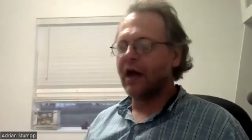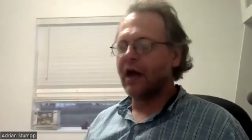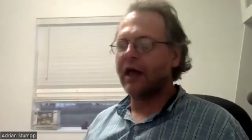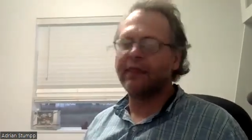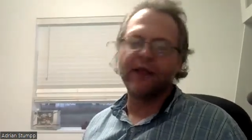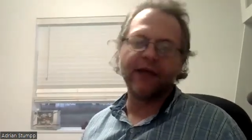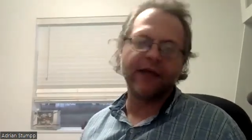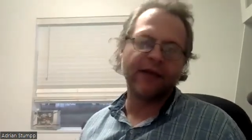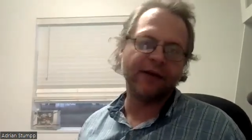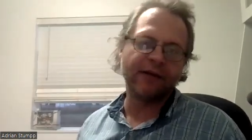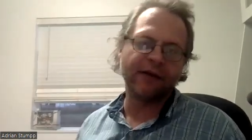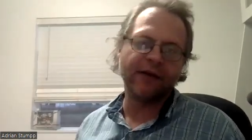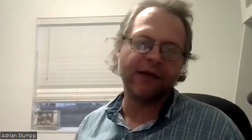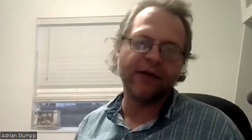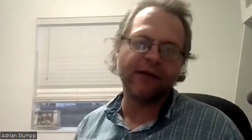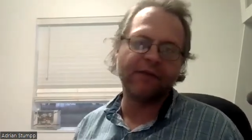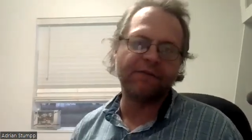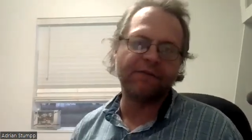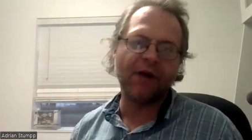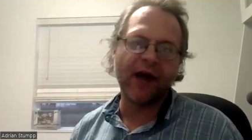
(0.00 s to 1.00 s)
And then
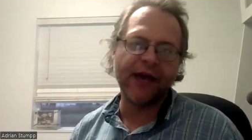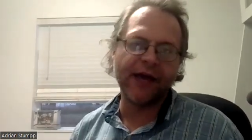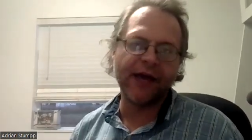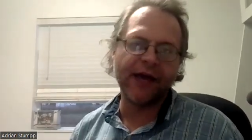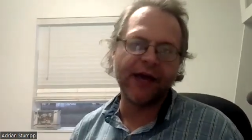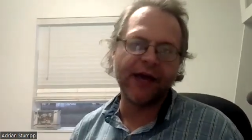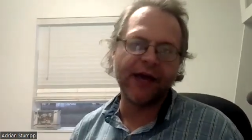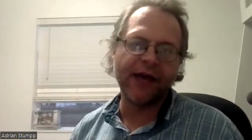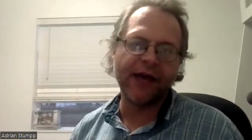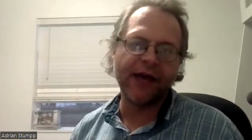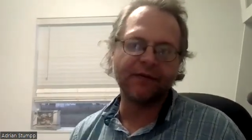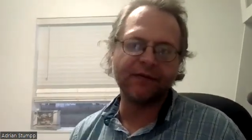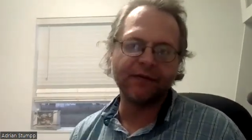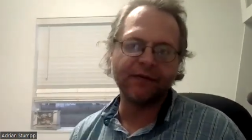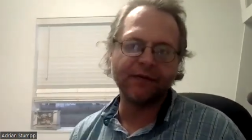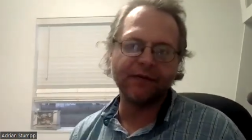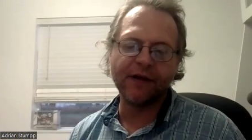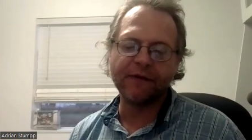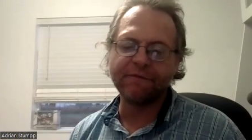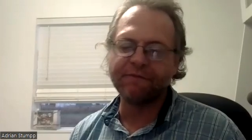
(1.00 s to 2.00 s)
if
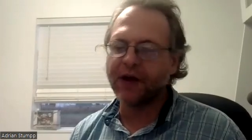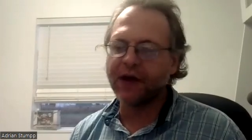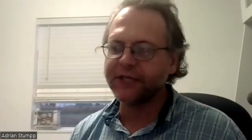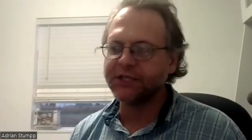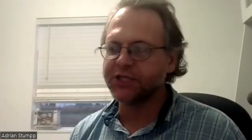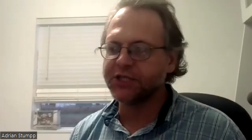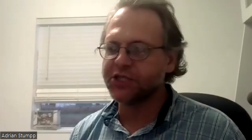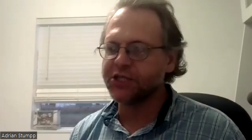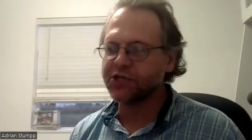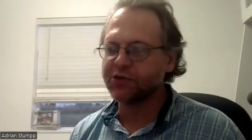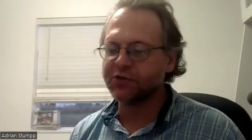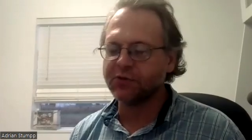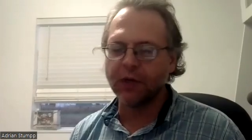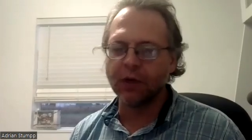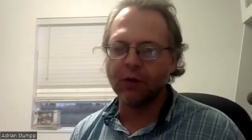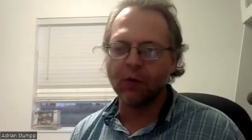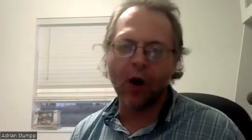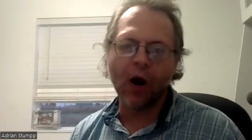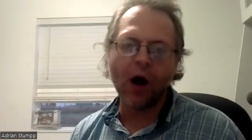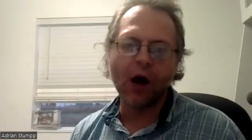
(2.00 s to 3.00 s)
I just
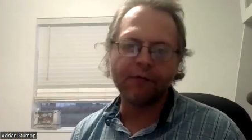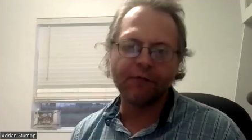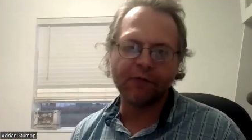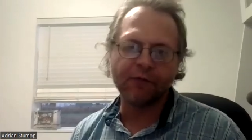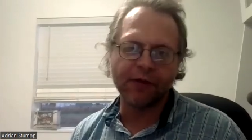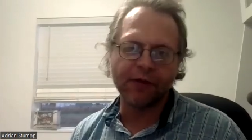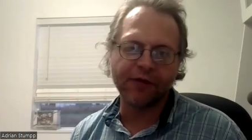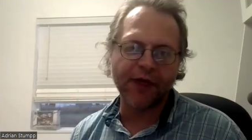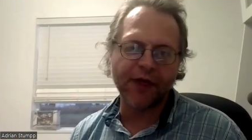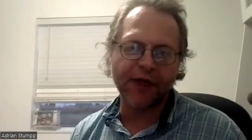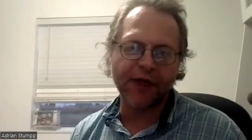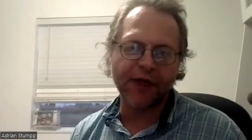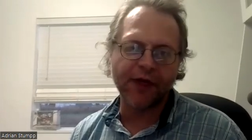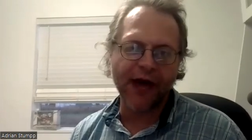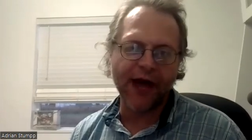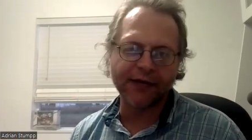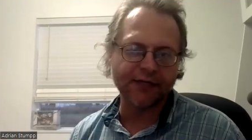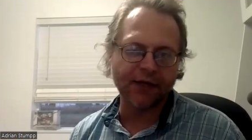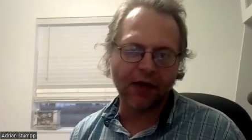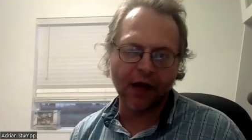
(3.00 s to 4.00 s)
screw off with
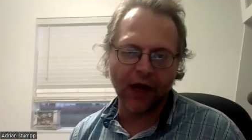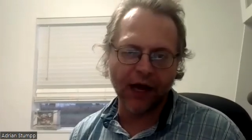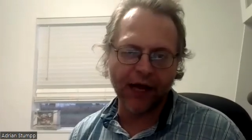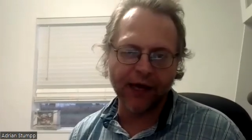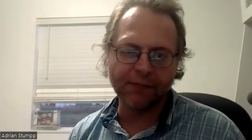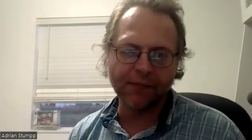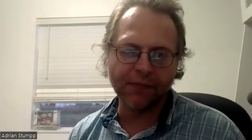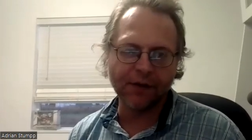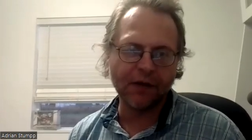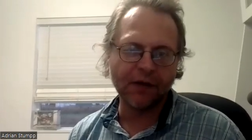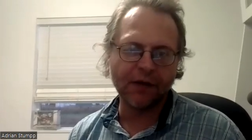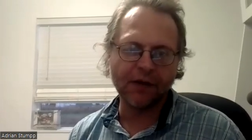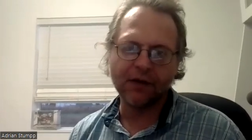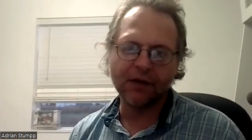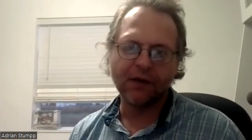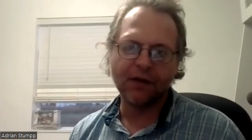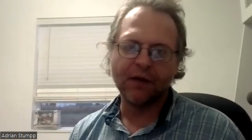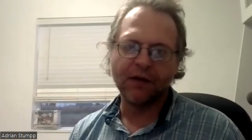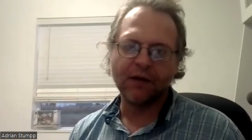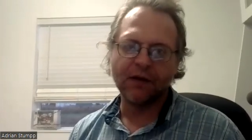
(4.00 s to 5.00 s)
that time,
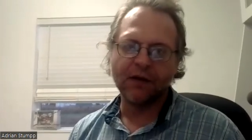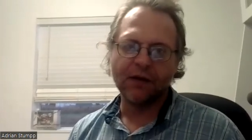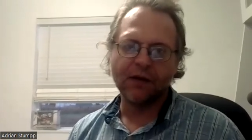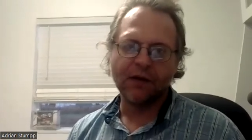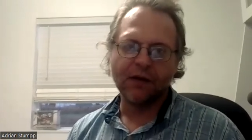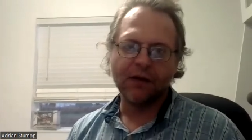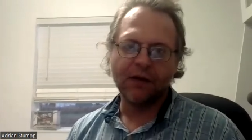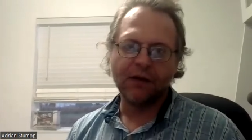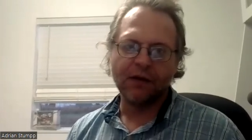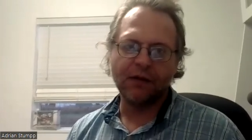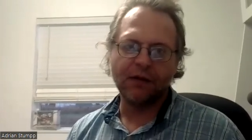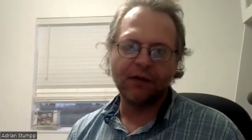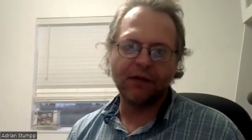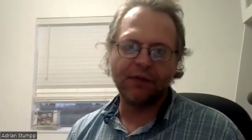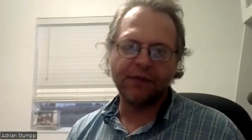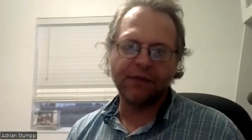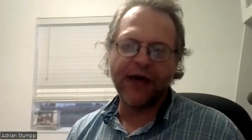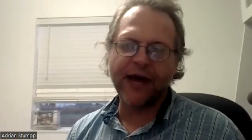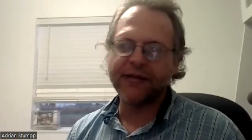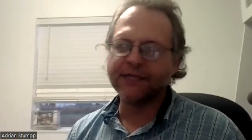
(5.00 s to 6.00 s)

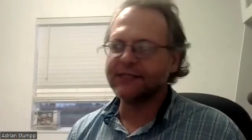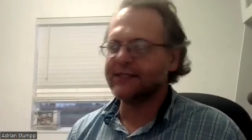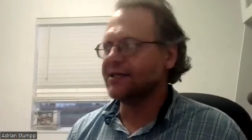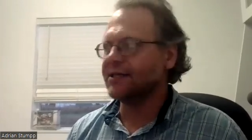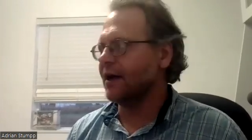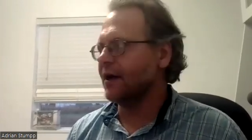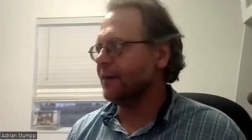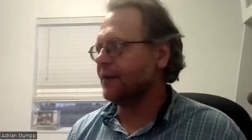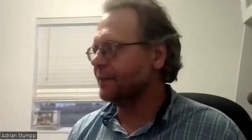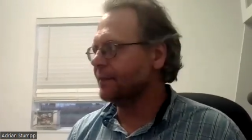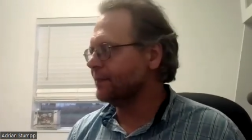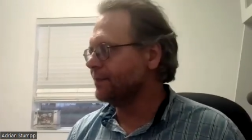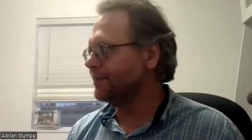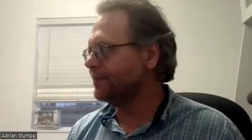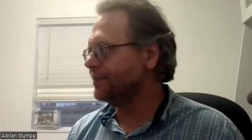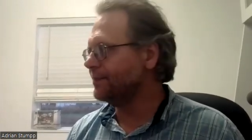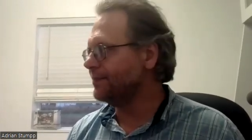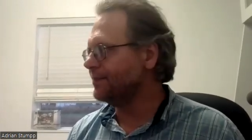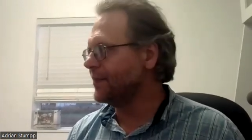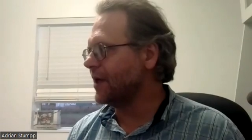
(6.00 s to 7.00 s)
that's
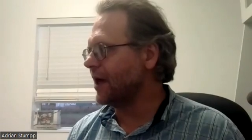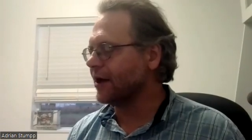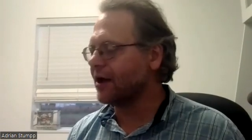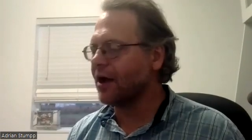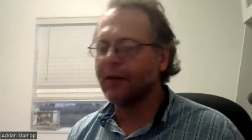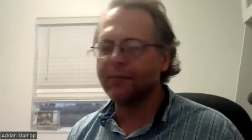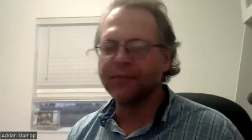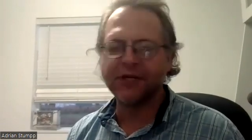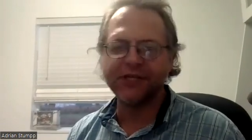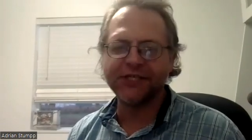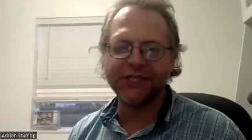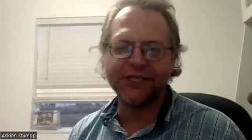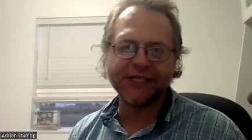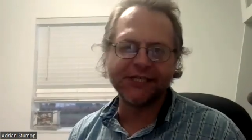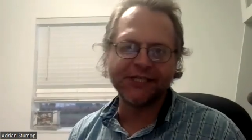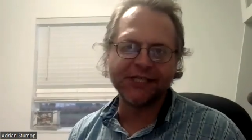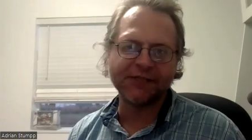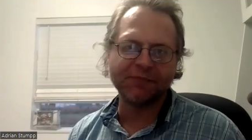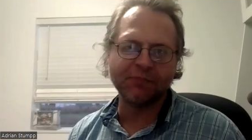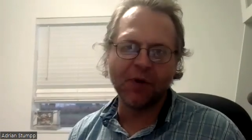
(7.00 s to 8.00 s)
a come to
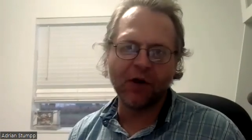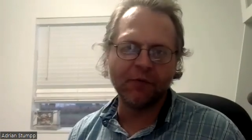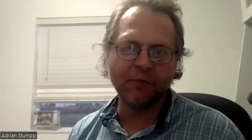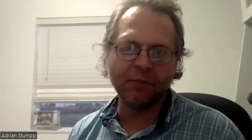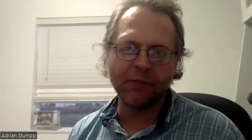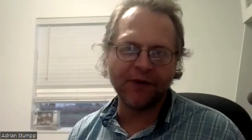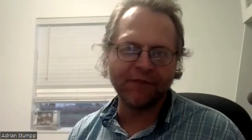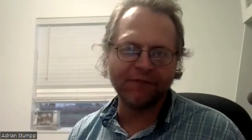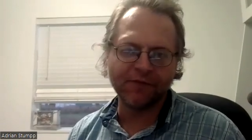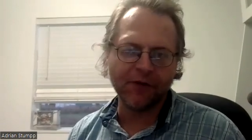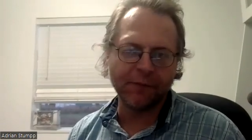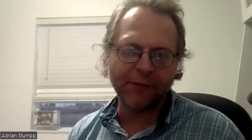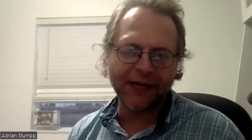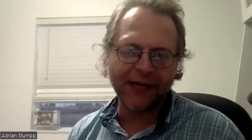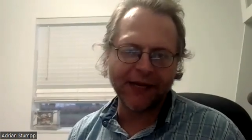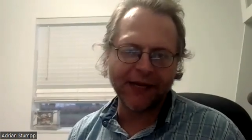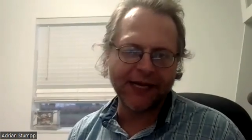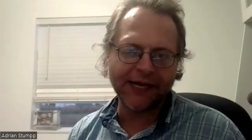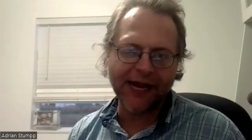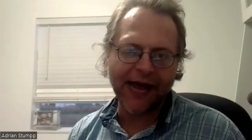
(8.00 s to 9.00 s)
Jesus moment for
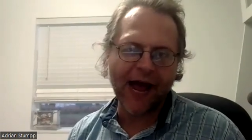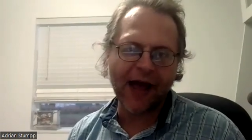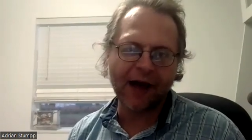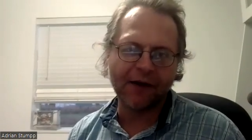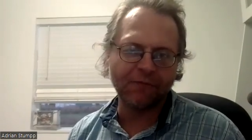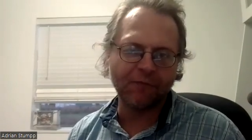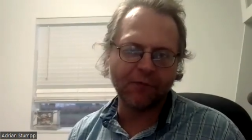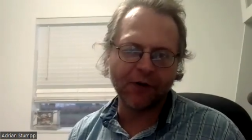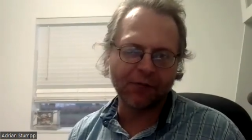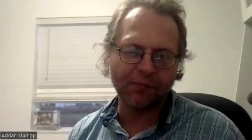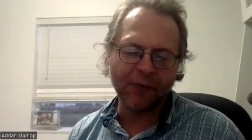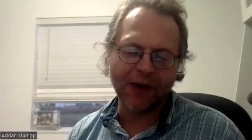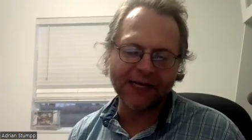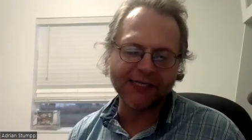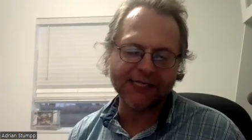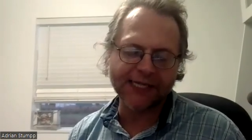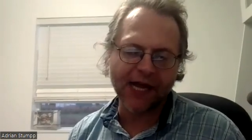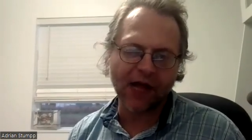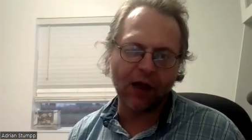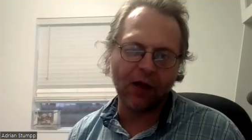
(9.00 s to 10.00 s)
me to have with
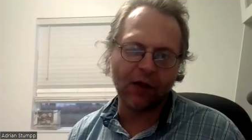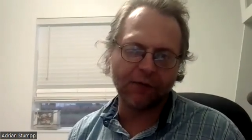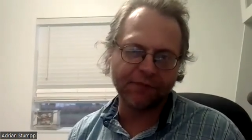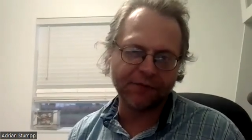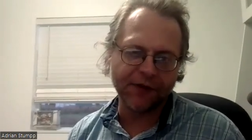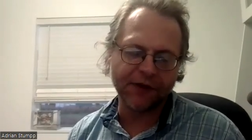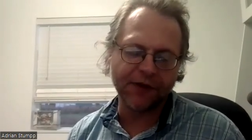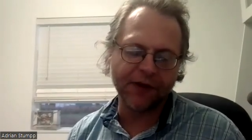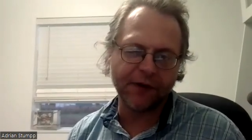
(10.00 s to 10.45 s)
myself.